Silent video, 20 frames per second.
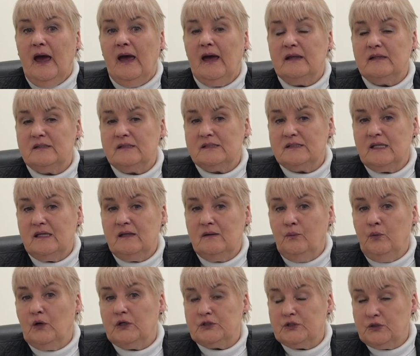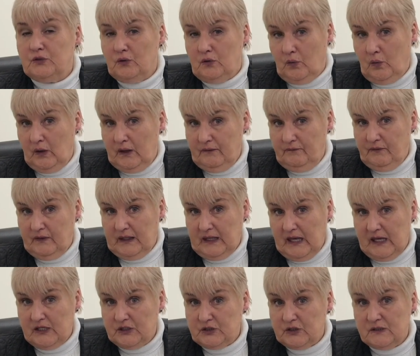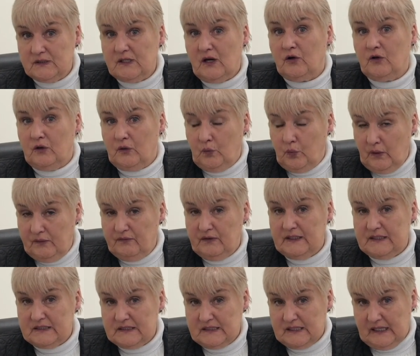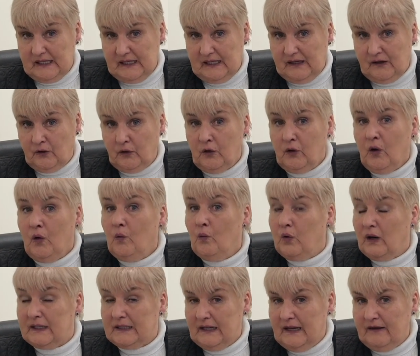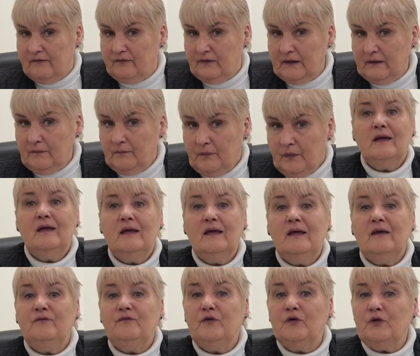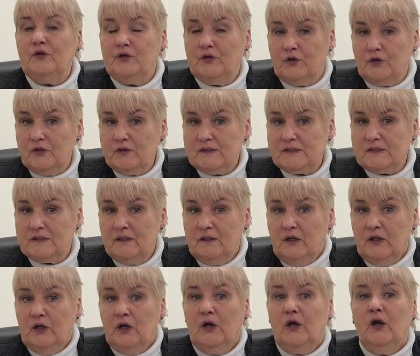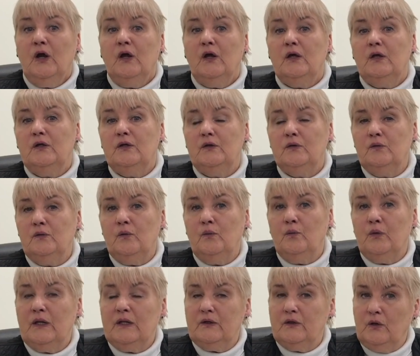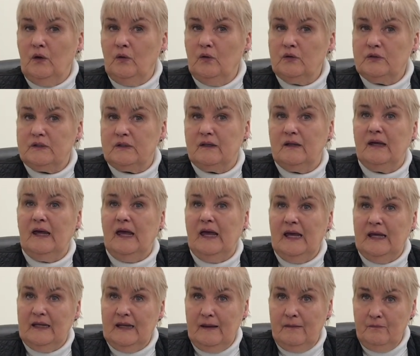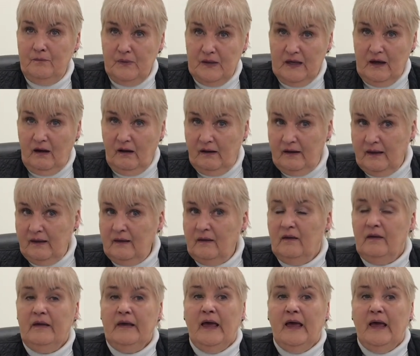and see what your qualifications are equivalent to here, what level. If you're a nurse, you will go to NMBI